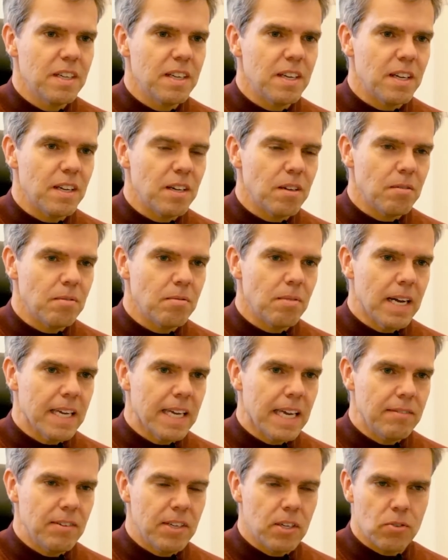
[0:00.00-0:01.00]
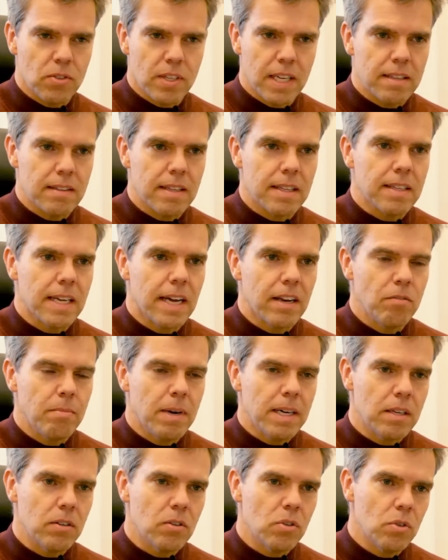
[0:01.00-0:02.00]
Uh, why can we not get that kind of
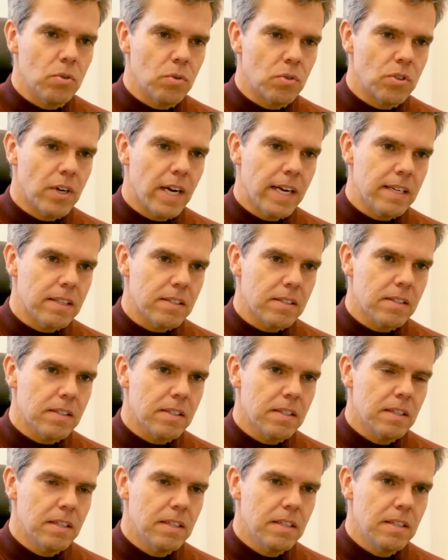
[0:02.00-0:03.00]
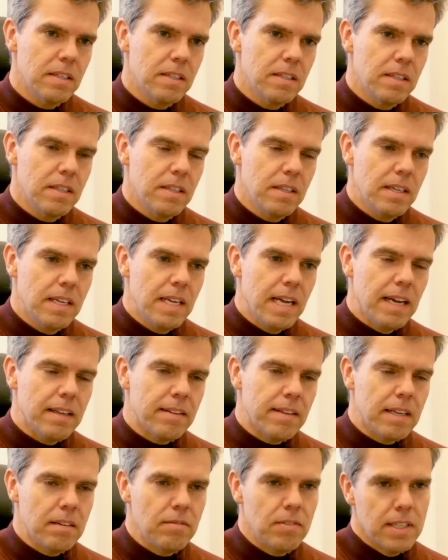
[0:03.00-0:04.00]
money to do trials? And
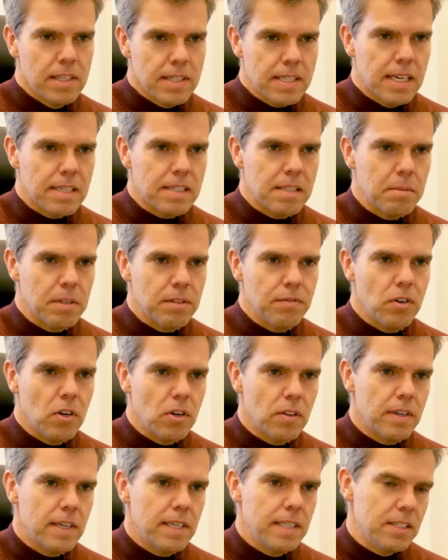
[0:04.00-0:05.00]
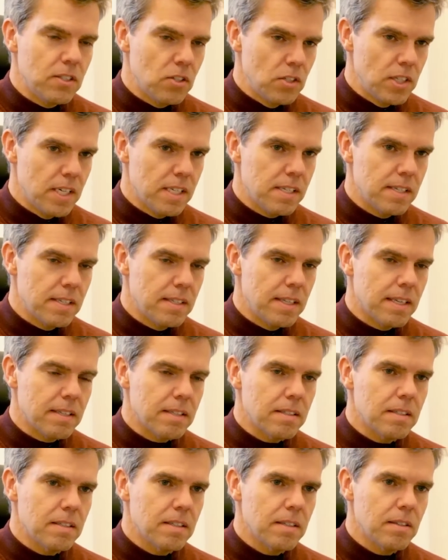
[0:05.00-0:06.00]
then we discussed a bit further, and he suggested
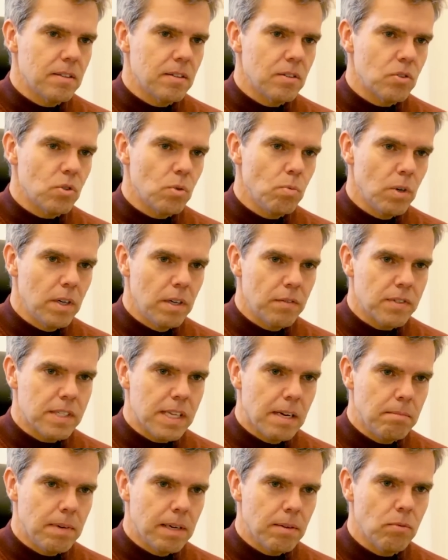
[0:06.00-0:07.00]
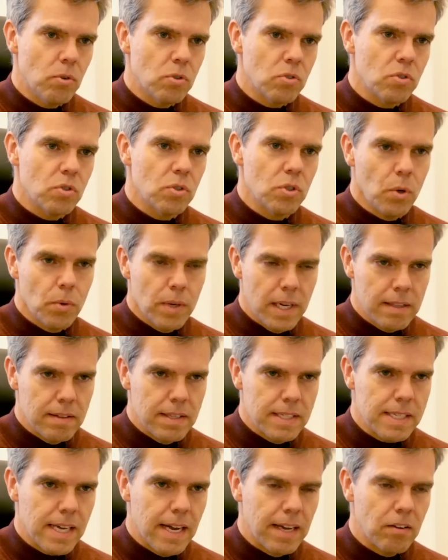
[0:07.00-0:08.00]
that, so what if someone wants to donate
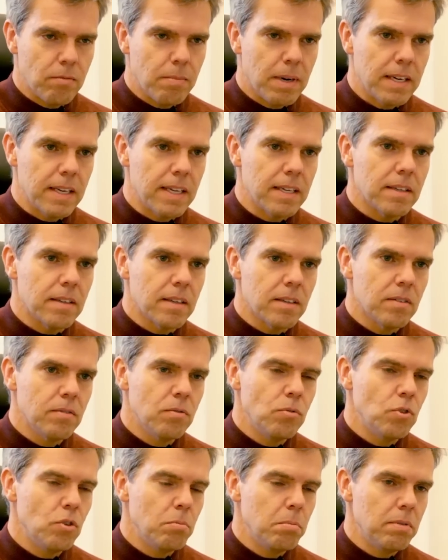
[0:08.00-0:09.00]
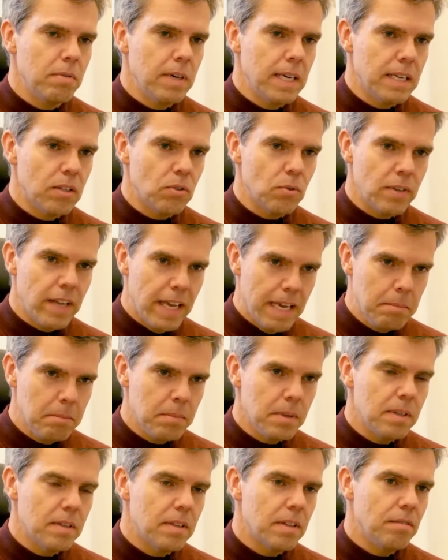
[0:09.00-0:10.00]
this kind of money? Would you be willing to
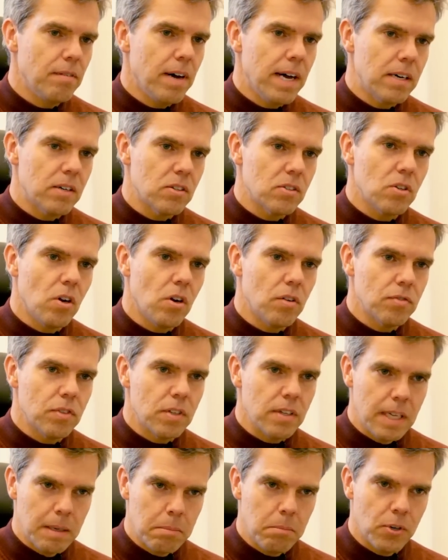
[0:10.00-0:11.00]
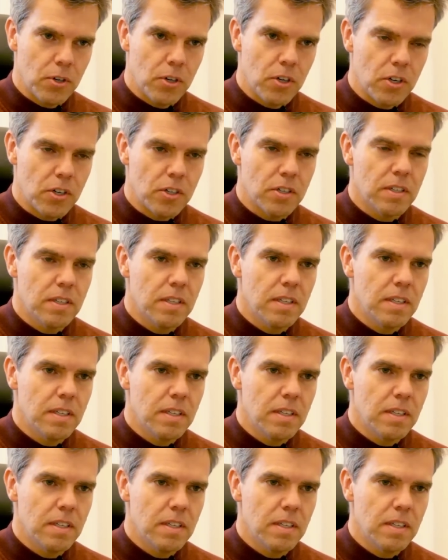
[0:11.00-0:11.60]
name the virus after him or her?